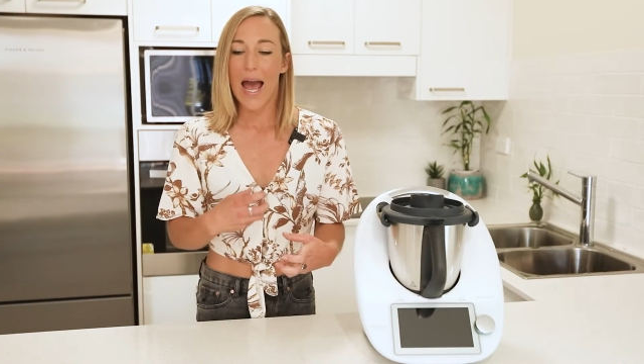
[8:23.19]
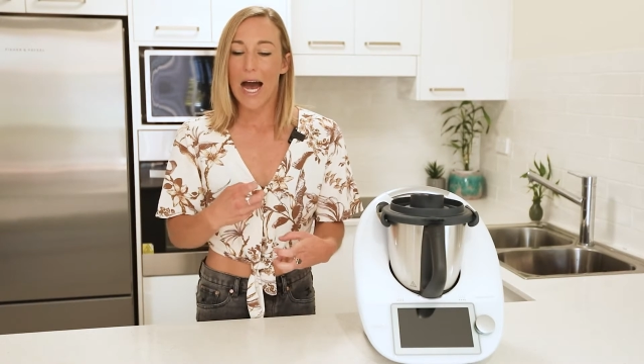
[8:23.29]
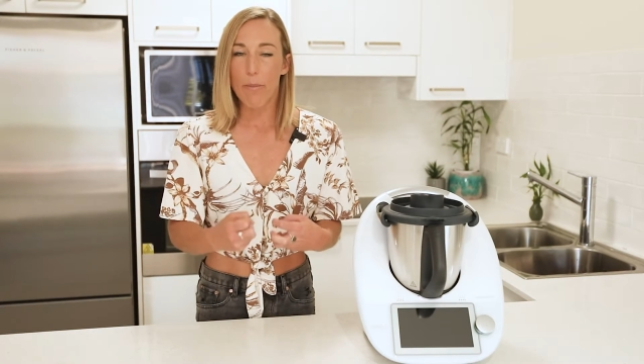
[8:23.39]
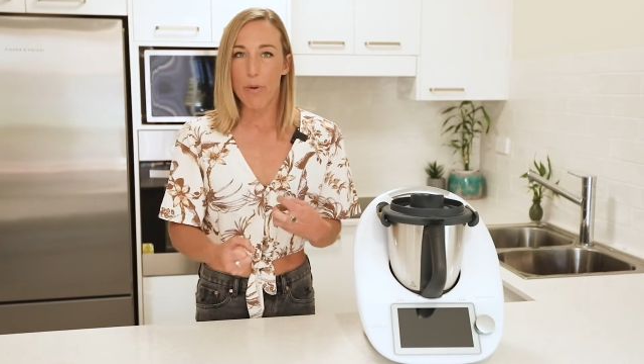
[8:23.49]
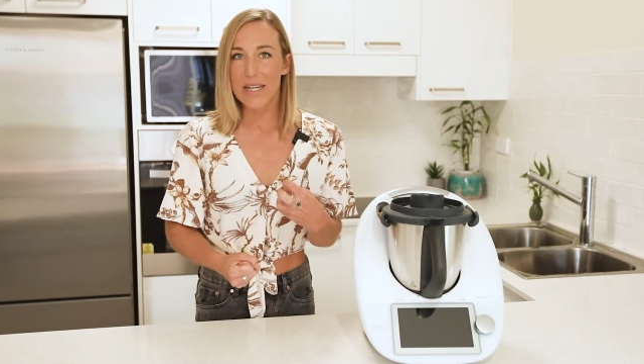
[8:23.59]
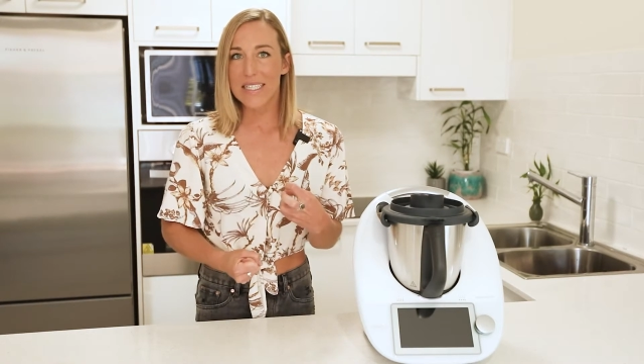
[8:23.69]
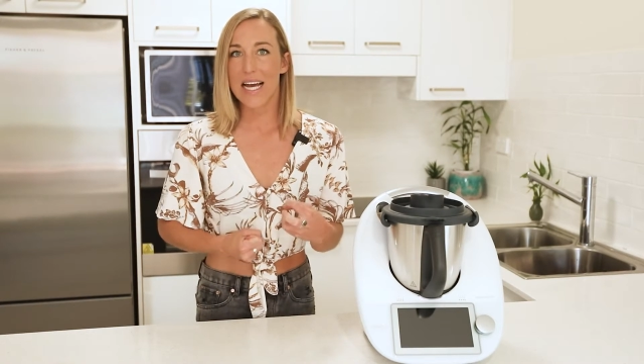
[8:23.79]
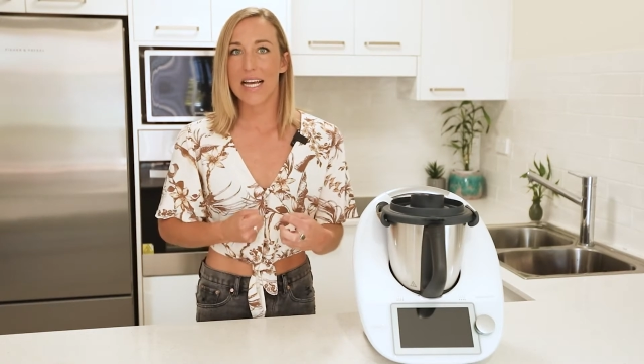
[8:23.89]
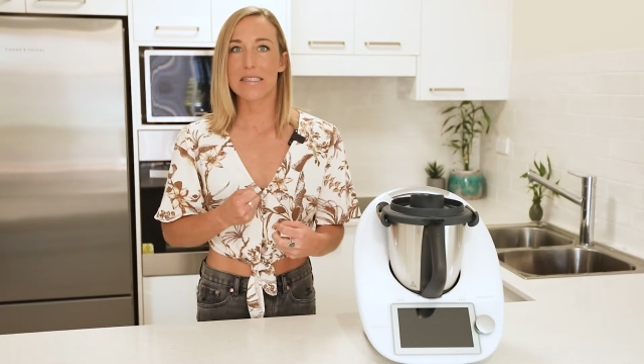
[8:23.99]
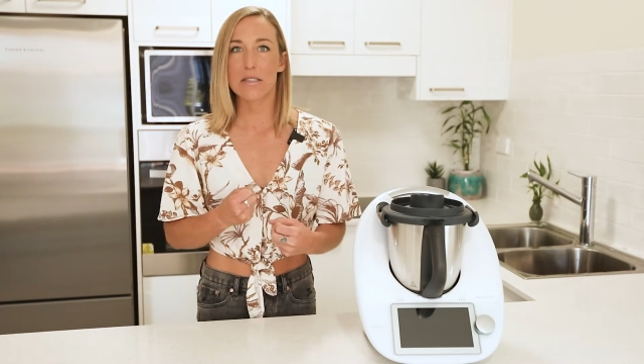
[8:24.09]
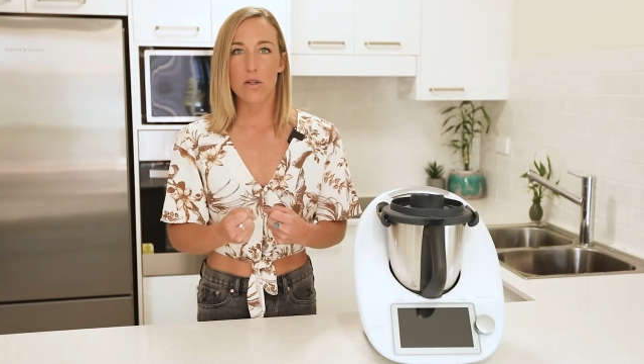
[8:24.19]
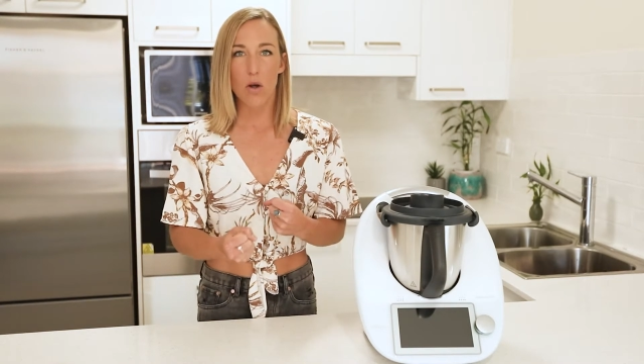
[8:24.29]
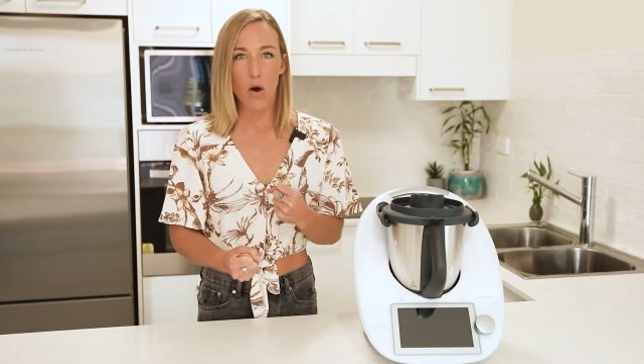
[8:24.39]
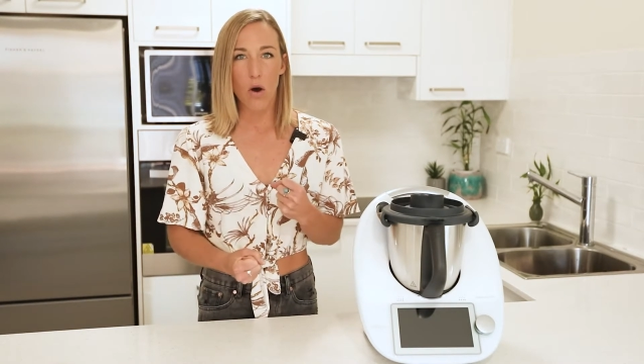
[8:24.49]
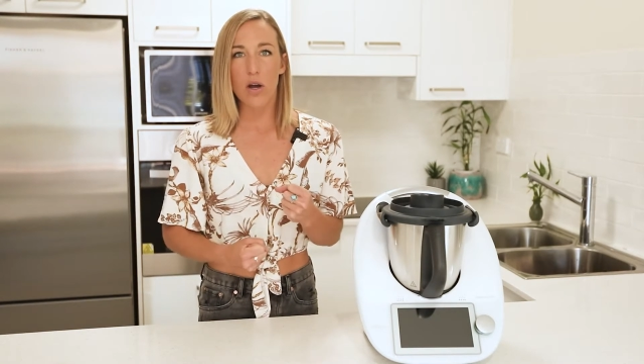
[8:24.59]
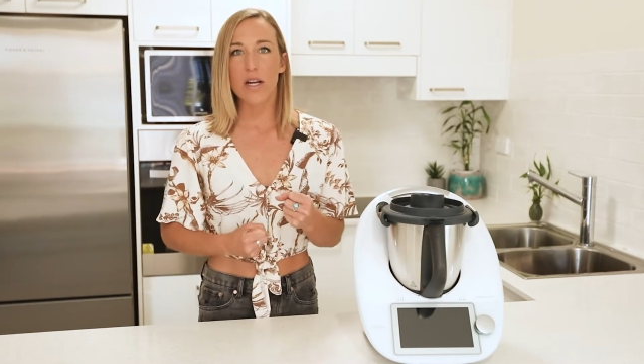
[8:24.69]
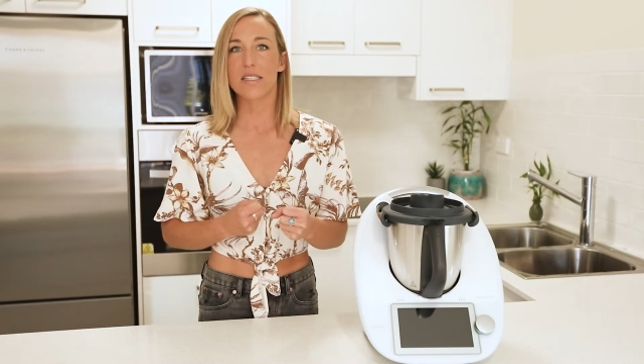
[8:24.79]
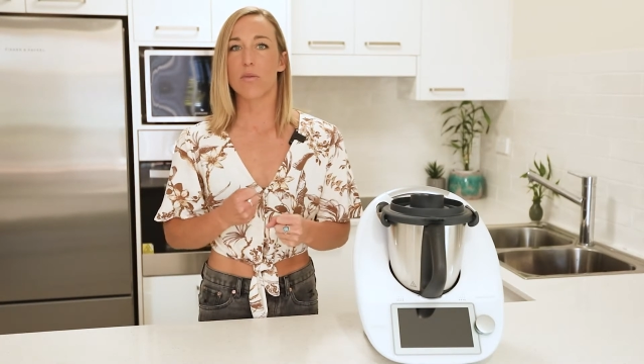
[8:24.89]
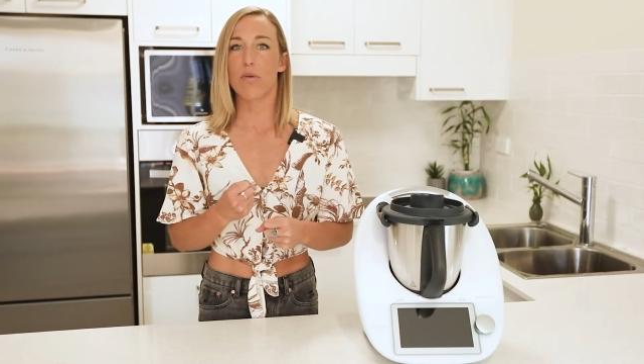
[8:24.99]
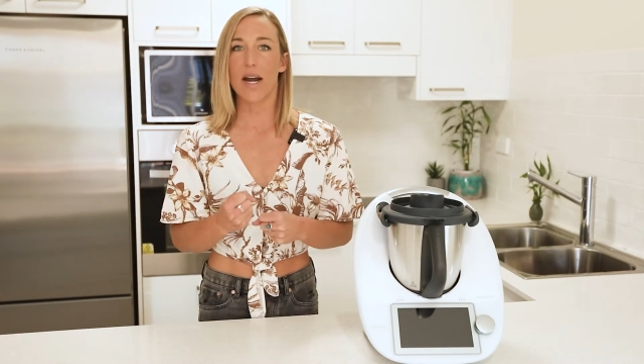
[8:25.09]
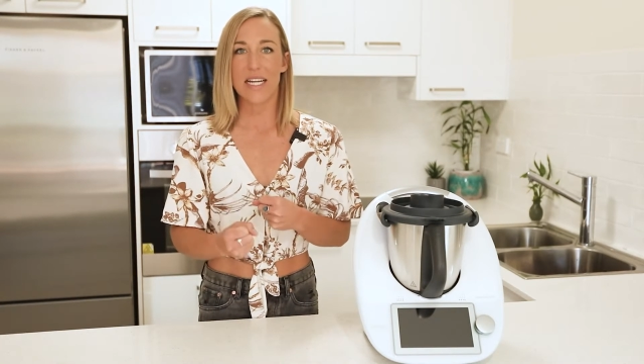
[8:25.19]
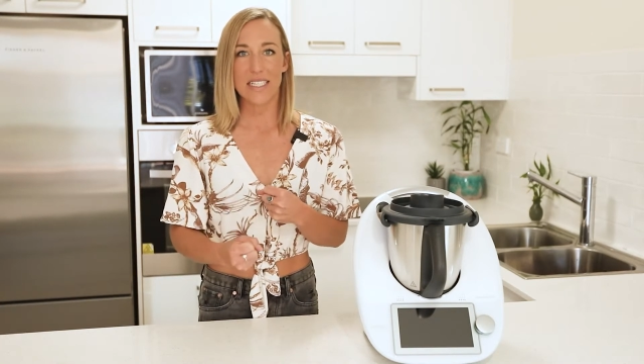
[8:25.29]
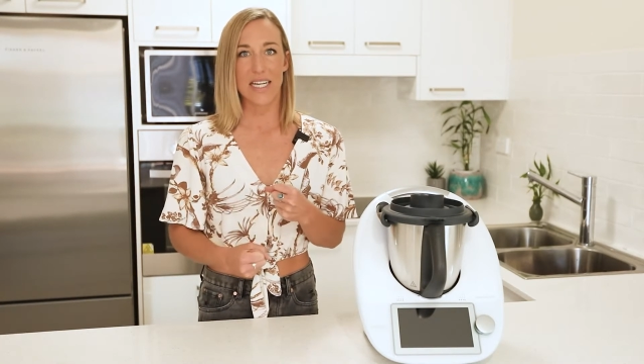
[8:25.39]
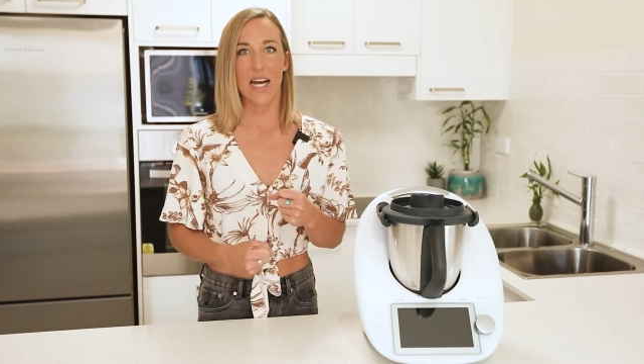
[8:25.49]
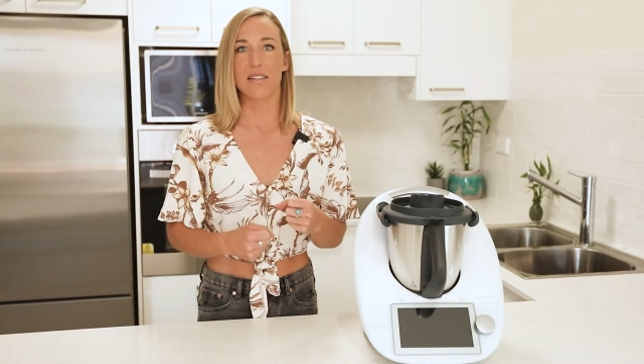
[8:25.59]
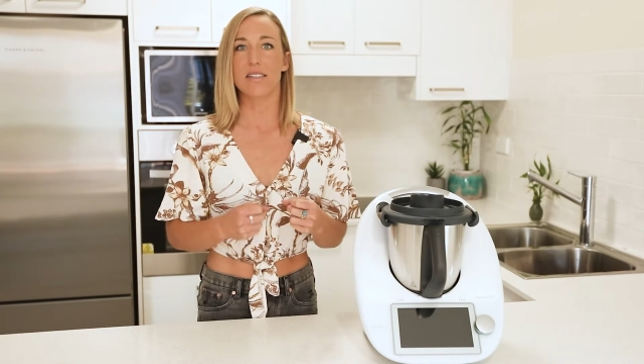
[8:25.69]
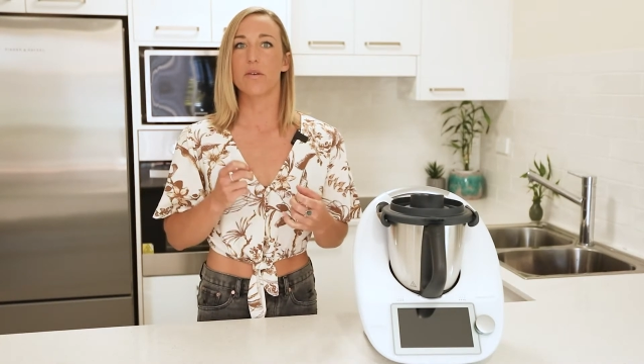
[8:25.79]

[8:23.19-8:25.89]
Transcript: Our body takes longer to break it down,